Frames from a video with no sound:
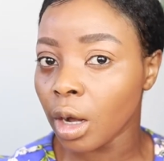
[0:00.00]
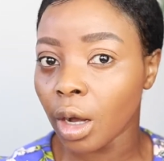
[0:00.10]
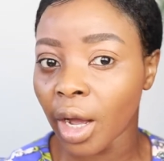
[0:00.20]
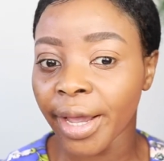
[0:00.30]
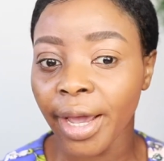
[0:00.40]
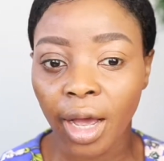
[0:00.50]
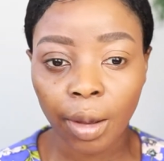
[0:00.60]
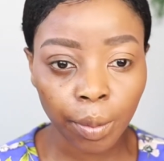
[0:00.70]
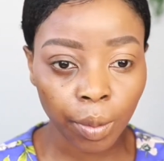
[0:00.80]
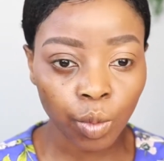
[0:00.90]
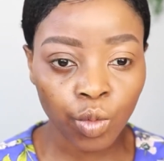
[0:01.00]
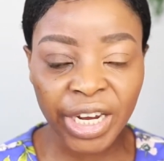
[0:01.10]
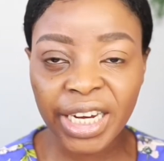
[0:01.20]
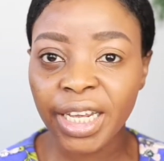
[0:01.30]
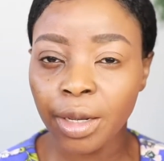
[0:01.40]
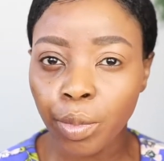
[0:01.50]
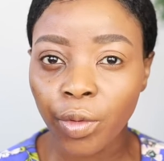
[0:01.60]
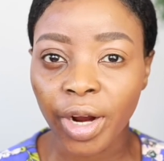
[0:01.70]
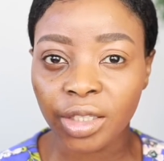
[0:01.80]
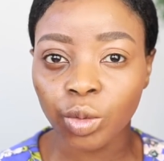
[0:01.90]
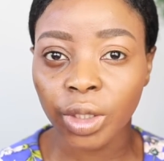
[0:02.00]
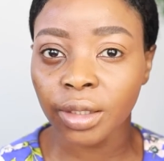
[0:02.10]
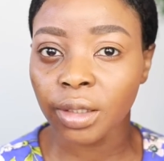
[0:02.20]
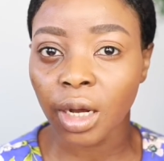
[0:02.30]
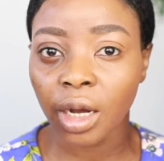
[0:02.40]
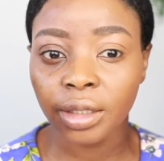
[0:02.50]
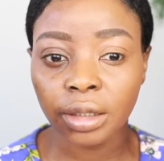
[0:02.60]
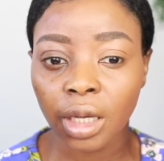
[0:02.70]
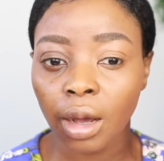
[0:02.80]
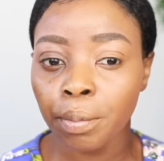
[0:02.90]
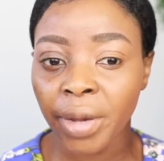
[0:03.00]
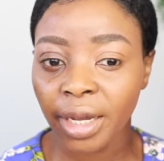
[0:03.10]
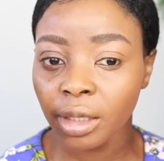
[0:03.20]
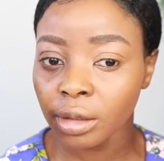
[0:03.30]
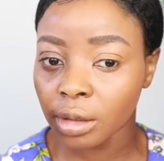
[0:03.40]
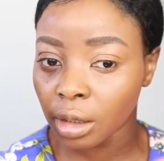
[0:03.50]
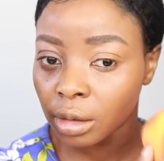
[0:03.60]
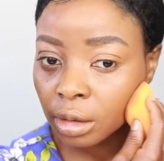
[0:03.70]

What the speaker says: I am really impressed with this, guys. Amazing.